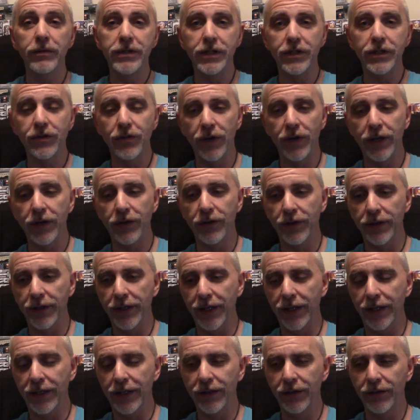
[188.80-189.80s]
a traitor in
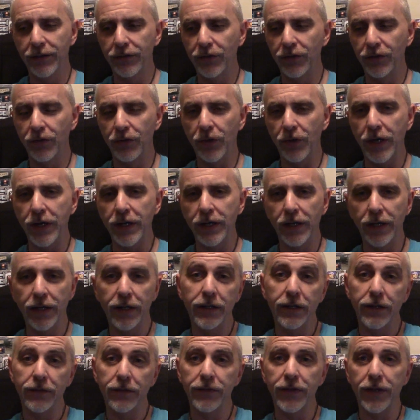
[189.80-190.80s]
that, and so I
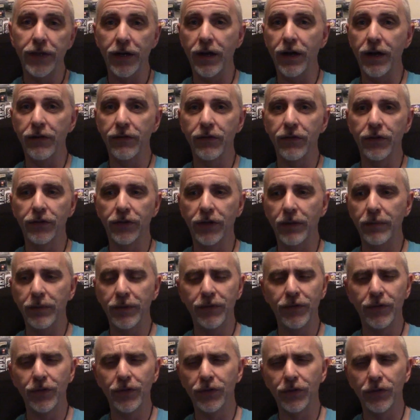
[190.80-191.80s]
left that off, for example,
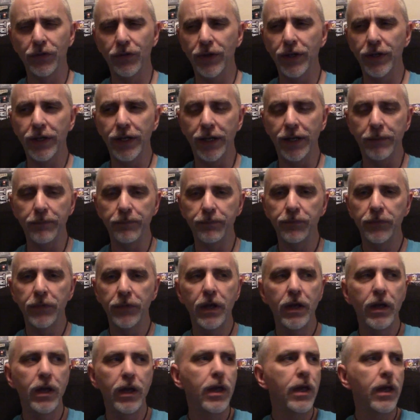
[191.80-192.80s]
even though it's a great game.
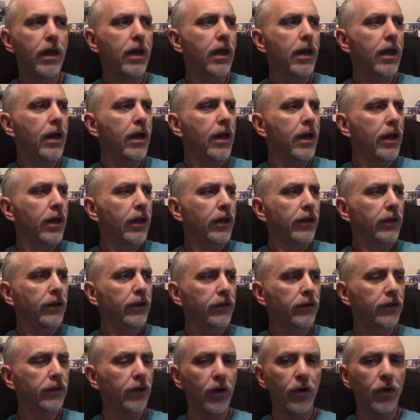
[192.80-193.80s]

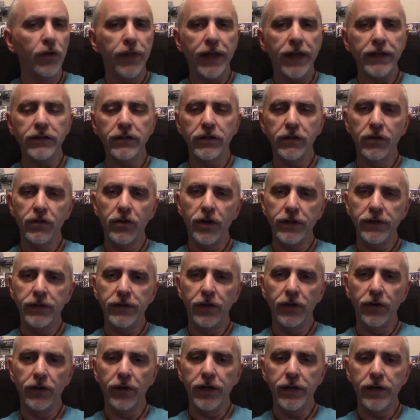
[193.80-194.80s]
So that's the
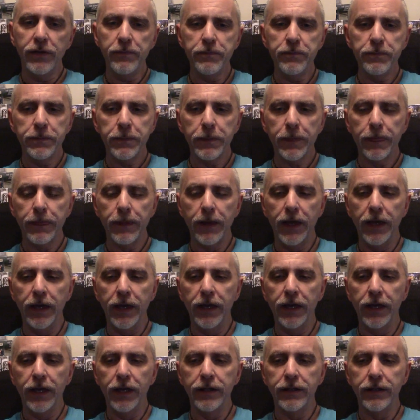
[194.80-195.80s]
criteria,
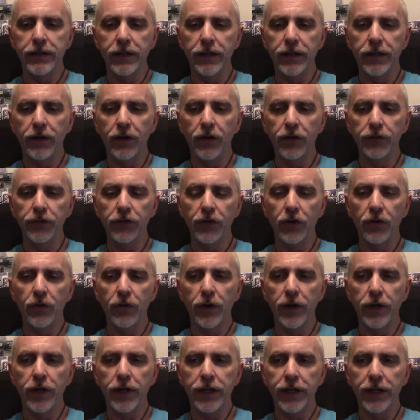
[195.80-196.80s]
and
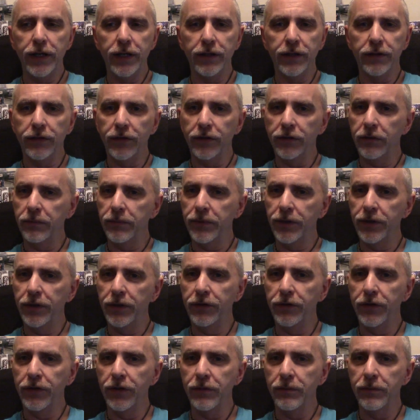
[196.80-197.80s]
also, again, accessibility
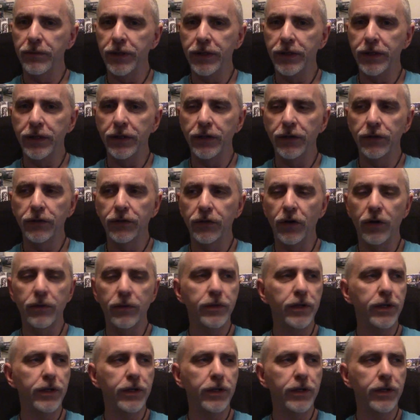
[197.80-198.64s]
is another big deal. So